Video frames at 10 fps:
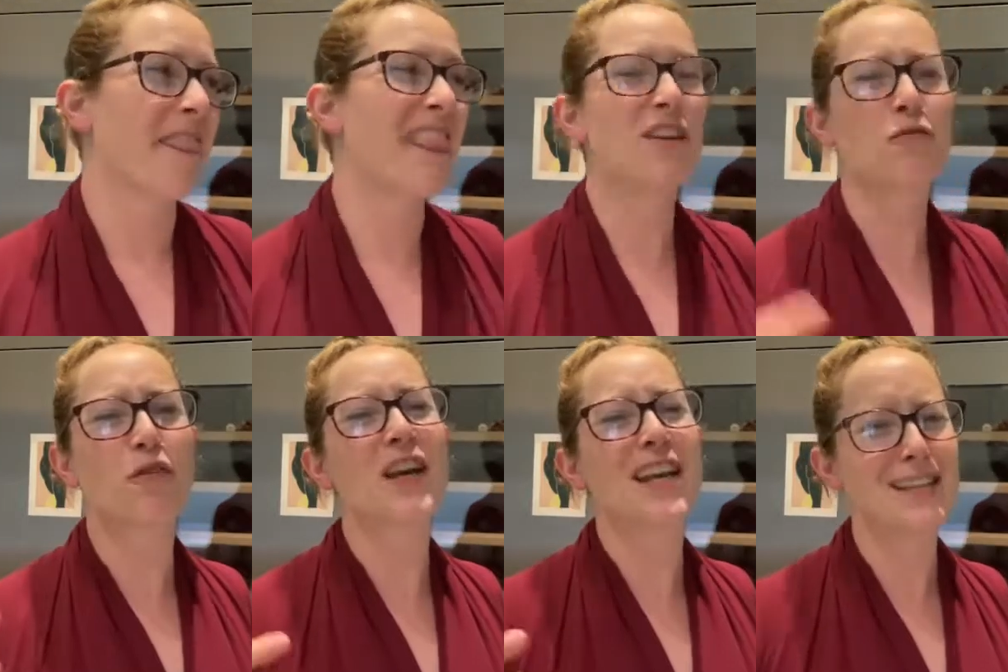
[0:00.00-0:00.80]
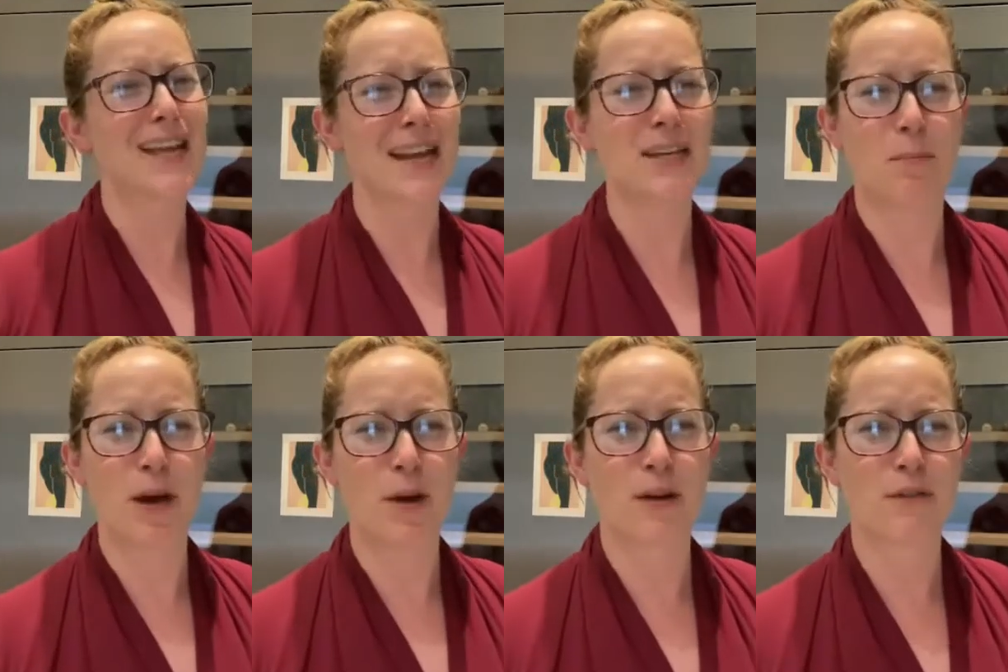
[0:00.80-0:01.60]
That's for an extended
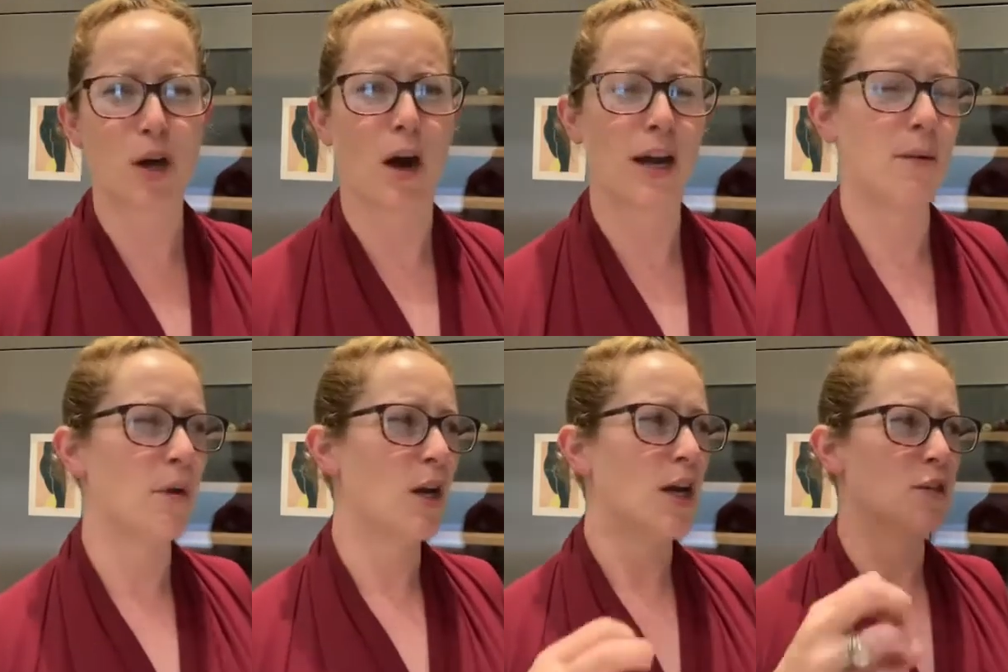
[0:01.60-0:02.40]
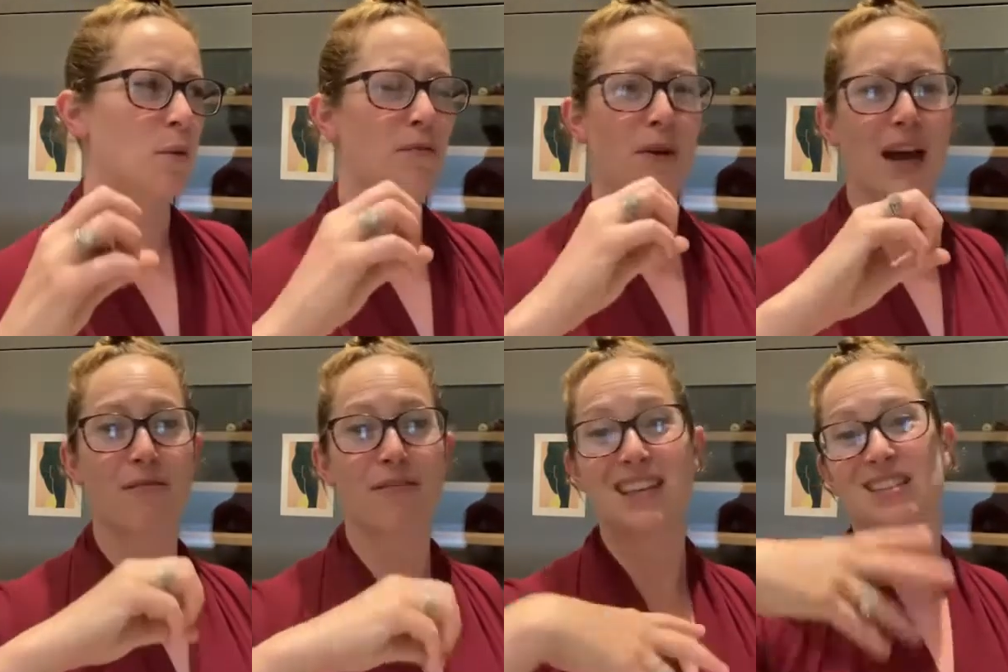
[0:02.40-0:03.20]
period of time. So if we
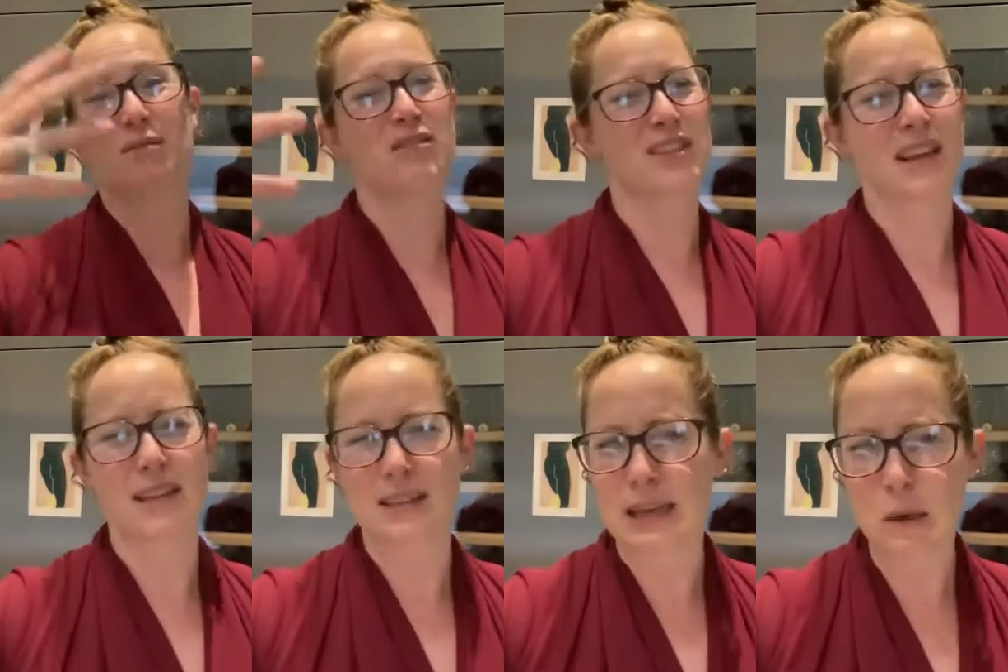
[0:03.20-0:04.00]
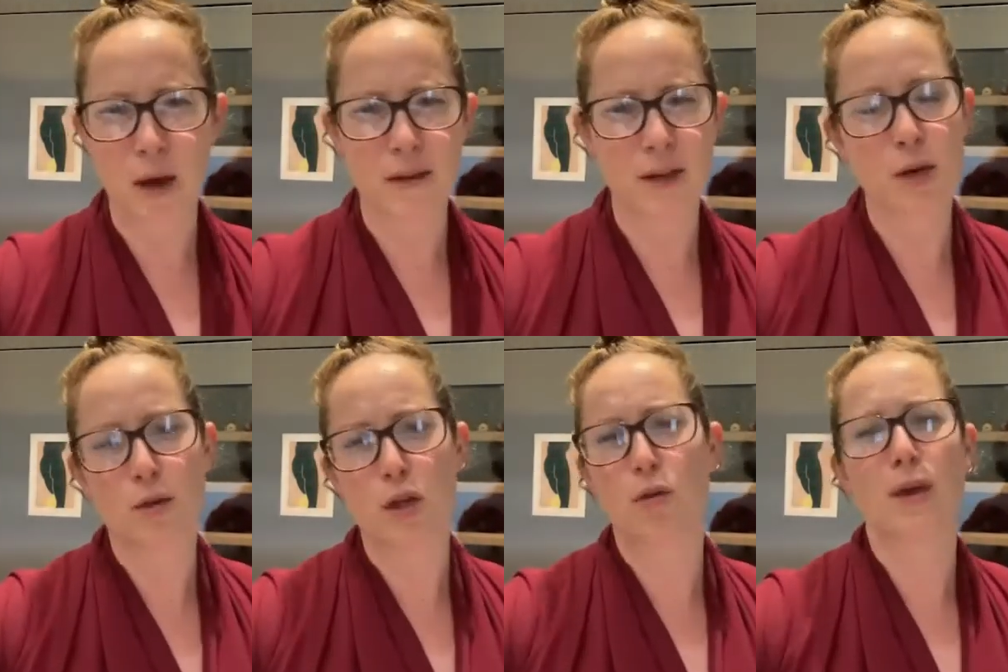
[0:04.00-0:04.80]
have this, we've just had this heat wave here
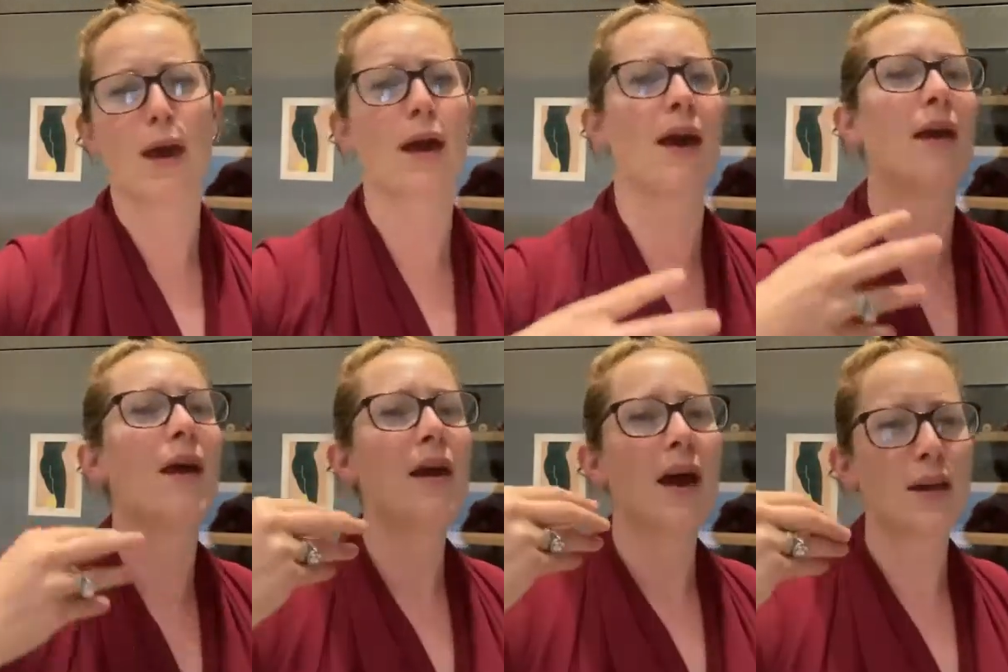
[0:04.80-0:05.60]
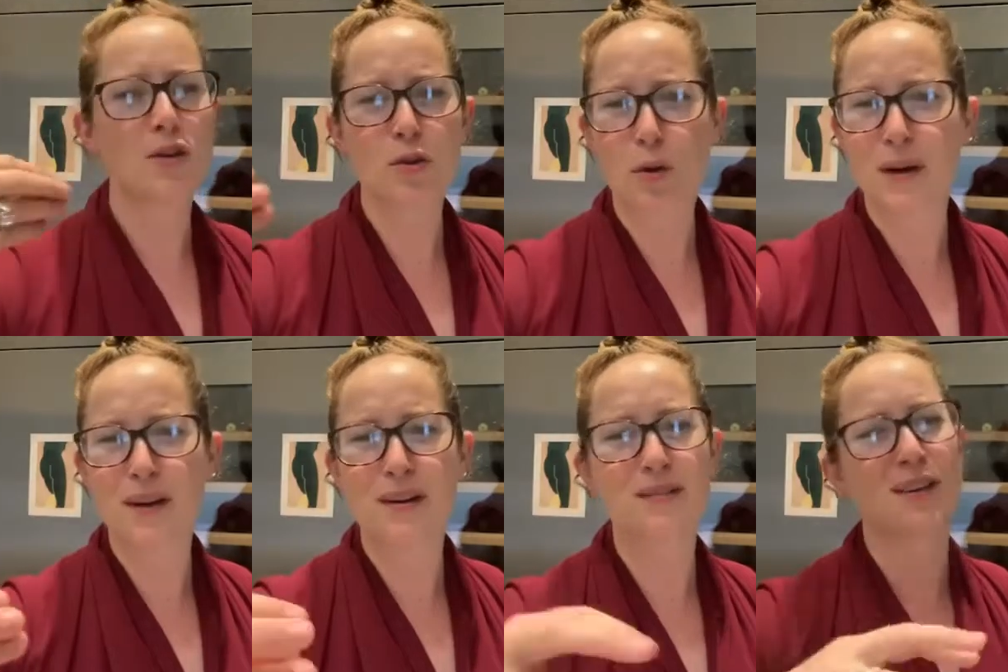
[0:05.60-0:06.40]
in the UK, a short
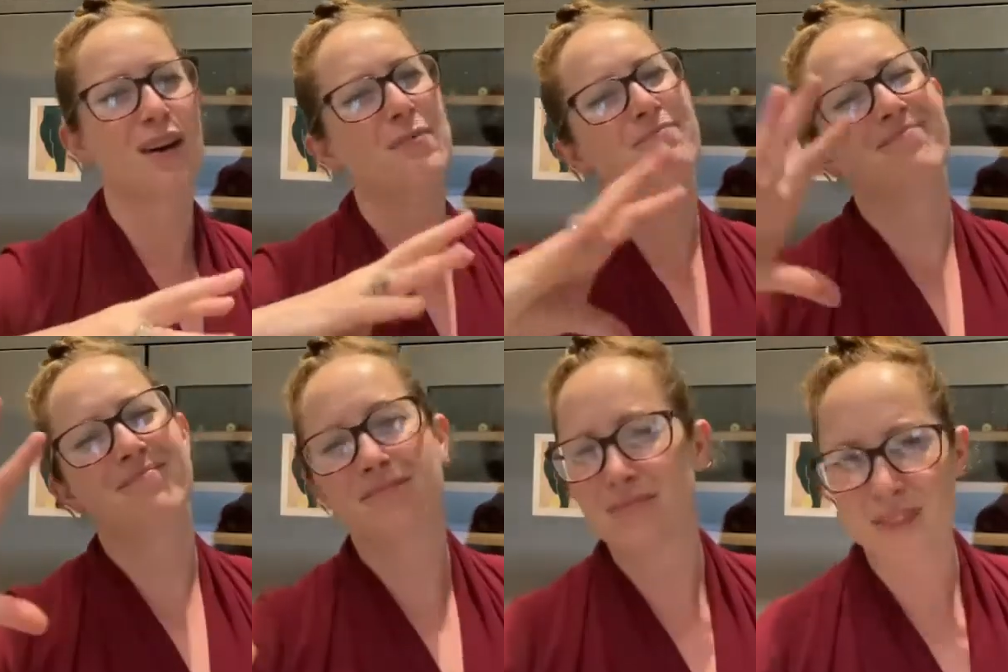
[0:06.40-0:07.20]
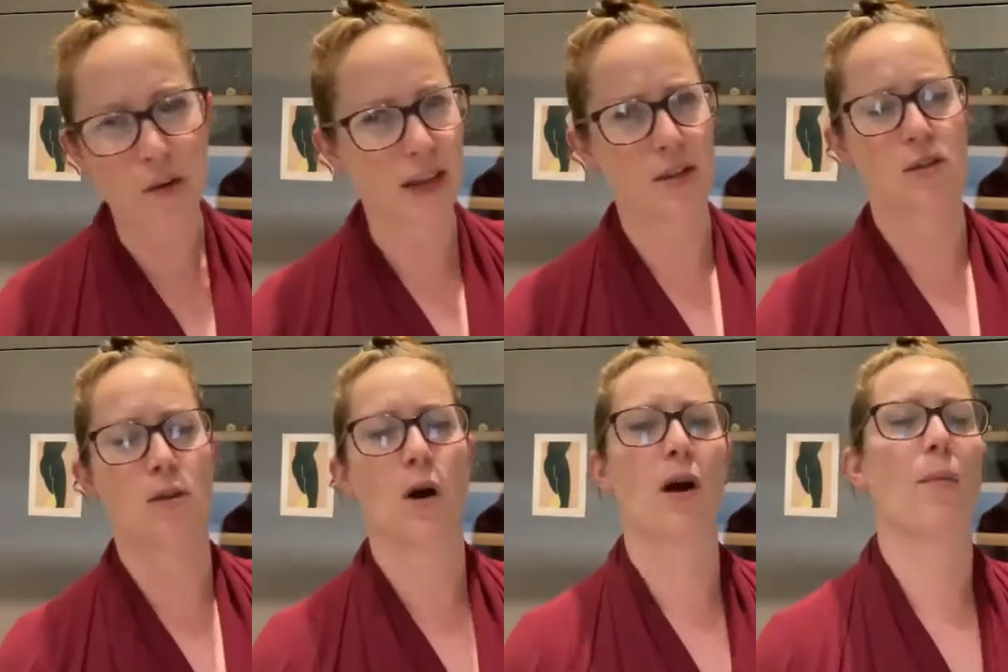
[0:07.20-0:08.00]
period of time, don't get
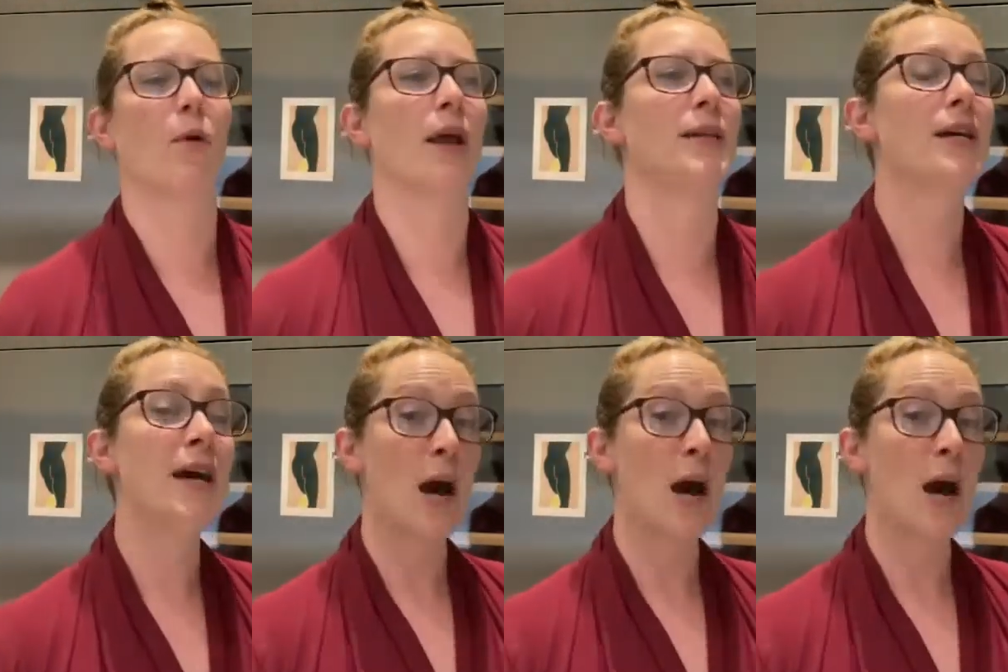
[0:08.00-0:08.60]
too hung up on it.